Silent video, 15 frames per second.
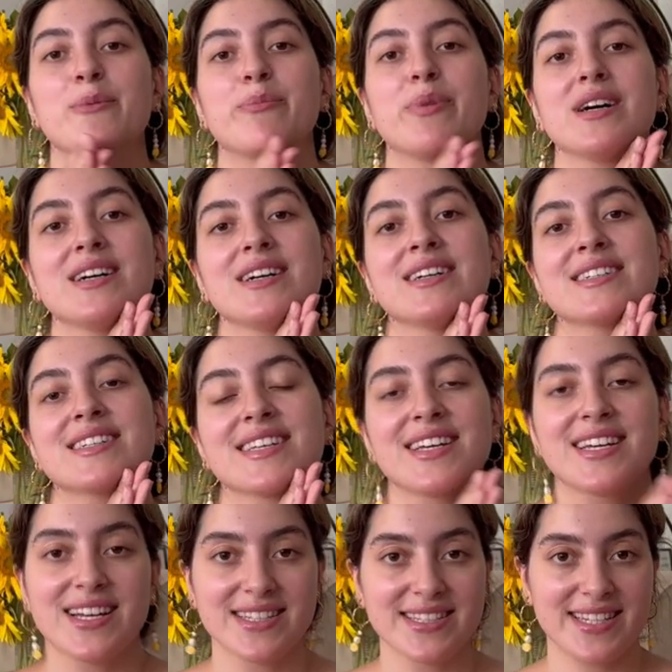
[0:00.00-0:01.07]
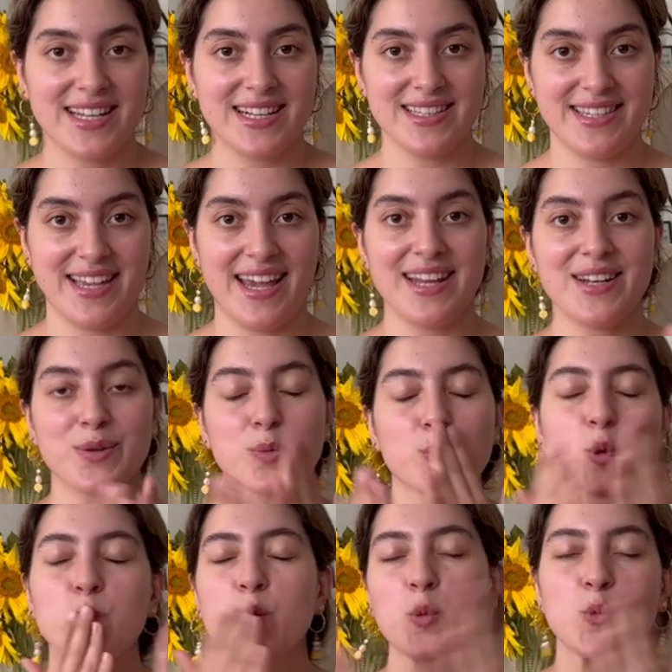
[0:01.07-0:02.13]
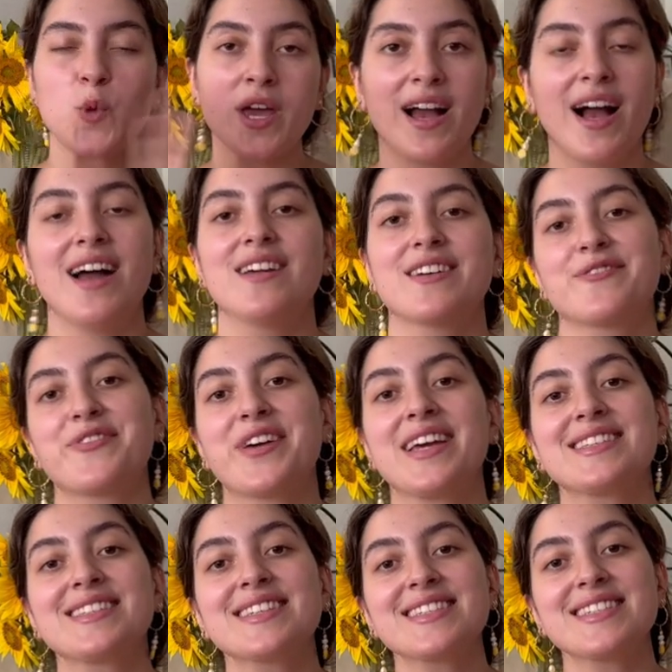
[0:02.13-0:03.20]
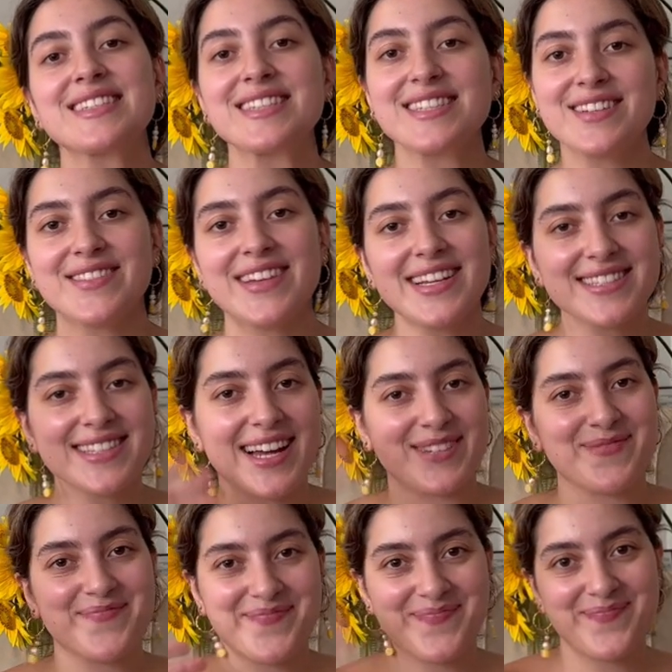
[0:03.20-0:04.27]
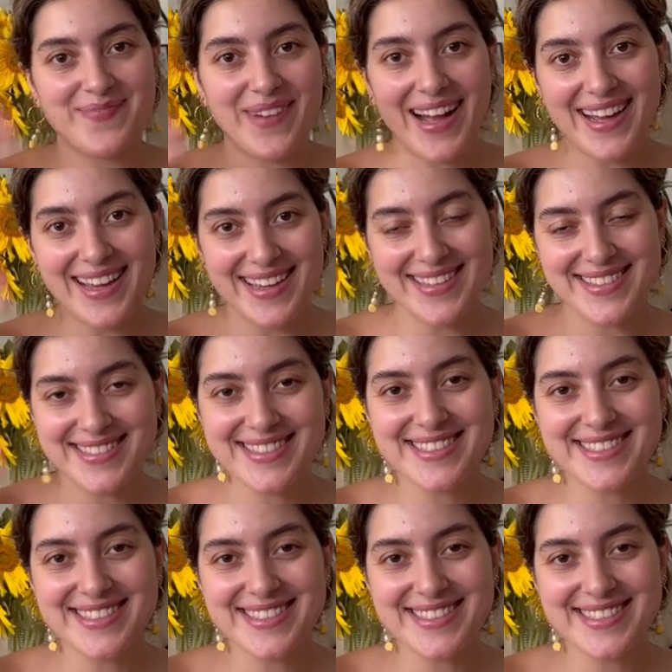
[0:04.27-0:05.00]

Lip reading: But until then, a lot of kisses, and see you next time. Bye.